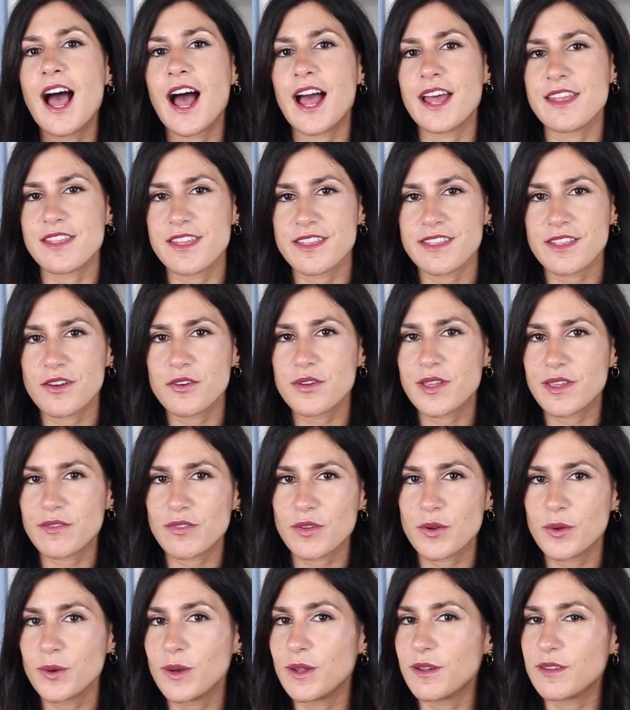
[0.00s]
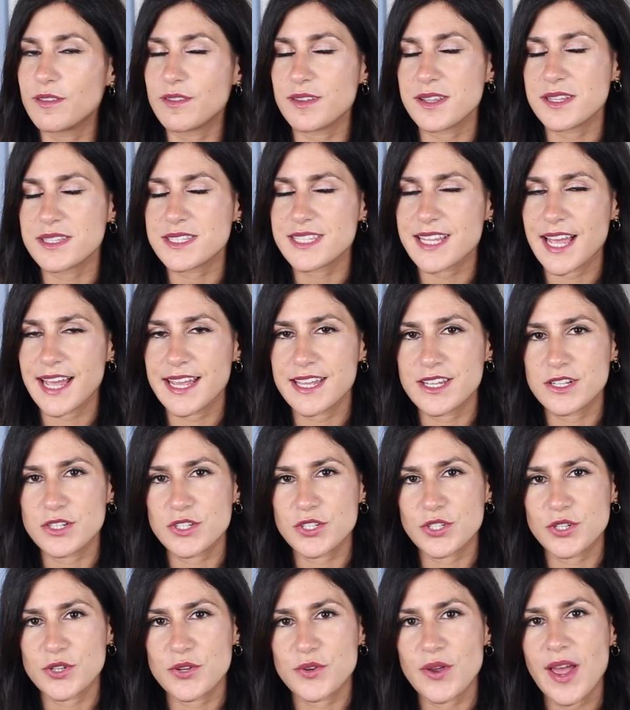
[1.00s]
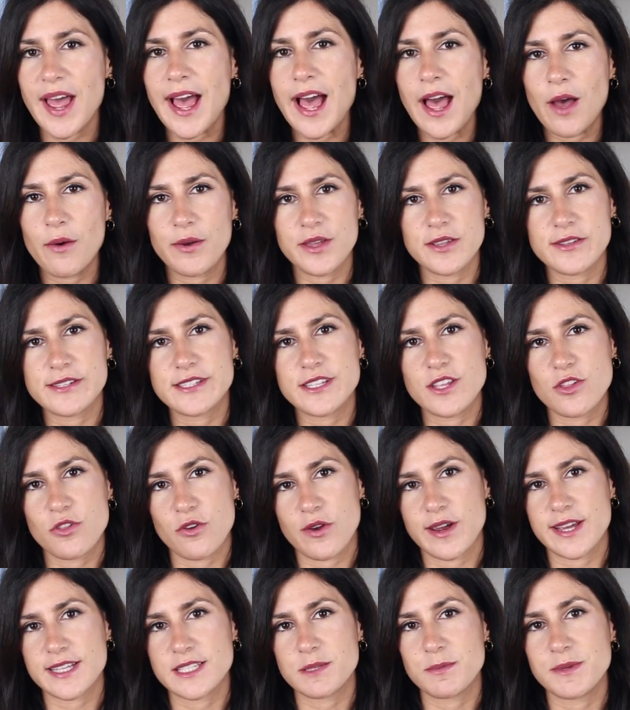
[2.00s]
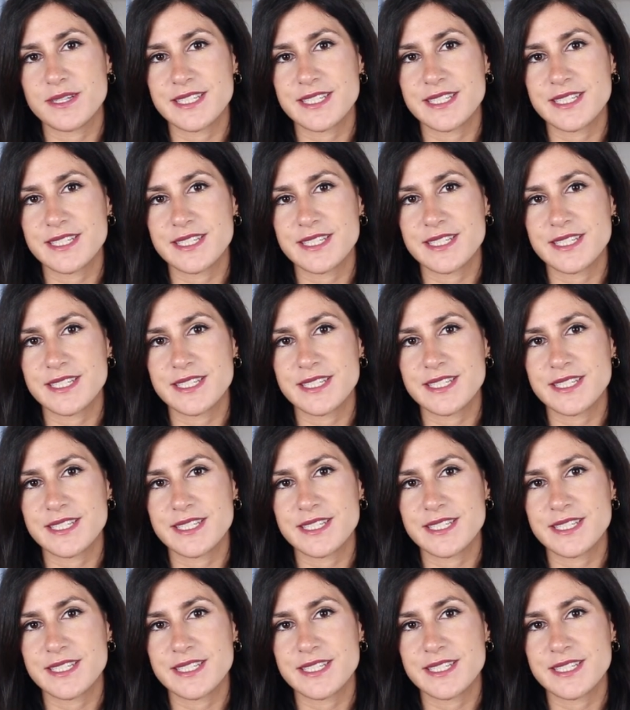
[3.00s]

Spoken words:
I think they'll give you a lot of insight into how I used to dress,